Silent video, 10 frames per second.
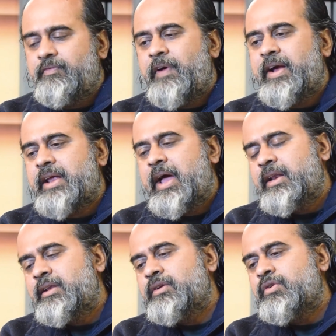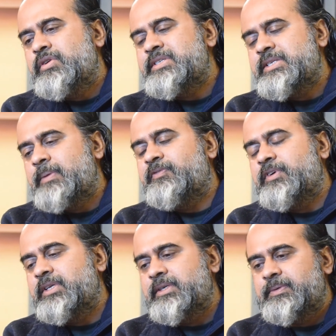In fact, I'll go a step
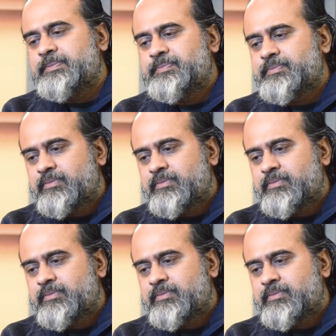further.